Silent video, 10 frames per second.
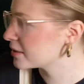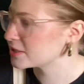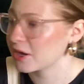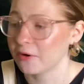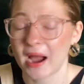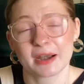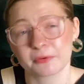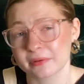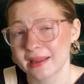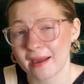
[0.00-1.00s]
so I don't
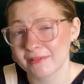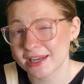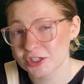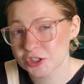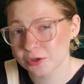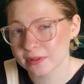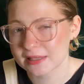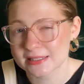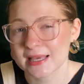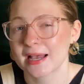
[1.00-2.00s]
really have an issue with the
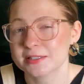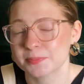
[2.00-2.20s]
size